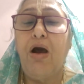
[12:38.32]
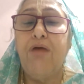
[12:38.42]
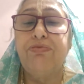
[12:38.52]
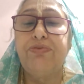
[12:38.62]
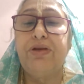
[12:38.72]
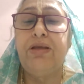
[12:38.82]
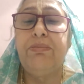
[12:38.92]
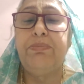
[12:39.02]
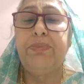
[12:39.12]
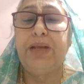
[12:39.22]

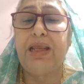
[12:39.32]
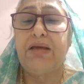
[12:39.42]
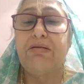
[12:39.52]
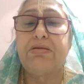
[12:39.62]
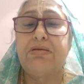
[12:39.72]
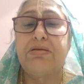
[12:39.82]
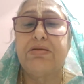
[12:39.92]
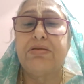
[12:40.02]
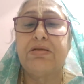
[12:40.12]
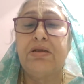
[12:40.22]
offering prayers.
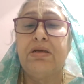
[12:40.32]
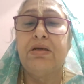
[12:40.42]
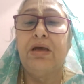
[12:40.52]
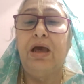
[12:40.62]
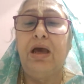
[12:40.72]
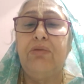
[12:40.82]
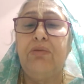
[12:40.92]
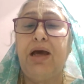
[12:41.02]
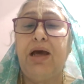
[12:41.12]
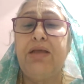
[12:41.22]

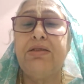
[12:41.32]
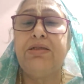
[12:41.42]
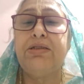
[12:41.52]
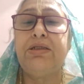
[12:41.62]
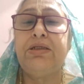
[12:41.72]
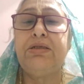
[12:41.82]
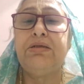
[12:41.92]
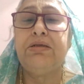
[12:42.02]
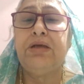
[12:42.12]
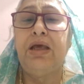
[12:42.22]
Hanumanji
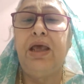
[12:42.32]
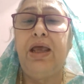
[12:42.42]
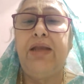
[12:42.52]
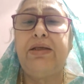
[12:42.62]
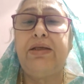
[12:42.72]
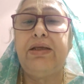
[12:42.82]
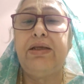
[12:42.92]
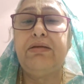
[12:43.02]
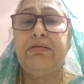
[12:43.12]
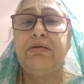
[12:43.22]

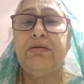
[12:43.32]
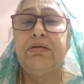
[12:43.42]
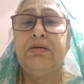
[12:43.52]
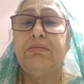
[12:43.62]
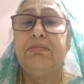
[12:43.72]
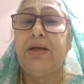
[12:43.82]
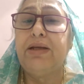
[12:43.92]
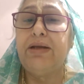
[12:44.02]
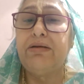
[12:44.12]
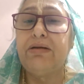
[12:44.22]
attained by
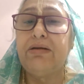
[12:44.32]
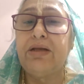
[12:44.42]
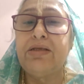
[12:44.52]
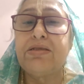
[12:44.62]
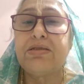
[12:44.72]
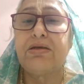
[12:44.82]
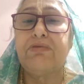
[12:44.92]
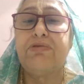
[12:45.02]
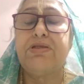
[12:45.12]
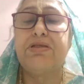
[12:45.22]
rendering
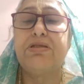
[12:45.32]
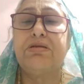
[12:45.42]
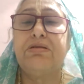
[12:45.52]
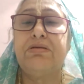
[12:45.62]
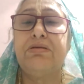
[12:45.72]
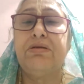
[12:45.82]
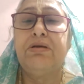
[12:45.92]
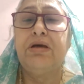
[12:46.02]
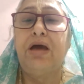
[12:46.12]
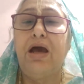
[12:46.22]
service.
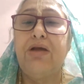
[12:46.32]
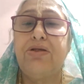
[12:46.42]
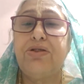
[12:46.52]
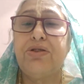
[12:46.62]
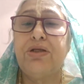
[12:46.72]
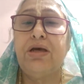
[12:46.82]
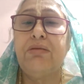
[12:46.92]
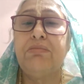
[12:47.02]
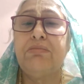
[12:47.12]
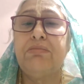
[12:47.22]
Arjuna,
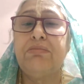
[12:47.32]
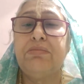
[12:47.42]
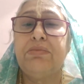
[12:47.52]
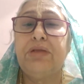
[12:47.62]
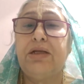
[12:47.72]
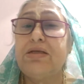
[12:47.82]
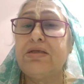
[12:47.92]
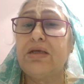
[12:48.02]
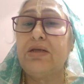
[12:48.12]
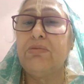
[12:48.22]
that is
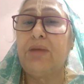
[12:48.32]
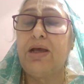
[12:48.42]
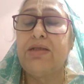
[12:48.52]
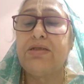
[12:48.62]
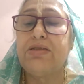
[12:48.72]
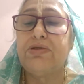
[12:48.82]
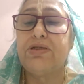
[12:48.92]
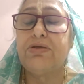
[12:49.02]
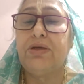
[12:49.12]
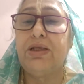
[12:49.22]
Hanumanji, was
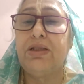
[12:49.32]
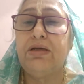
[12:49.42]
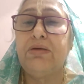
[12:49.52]
doing the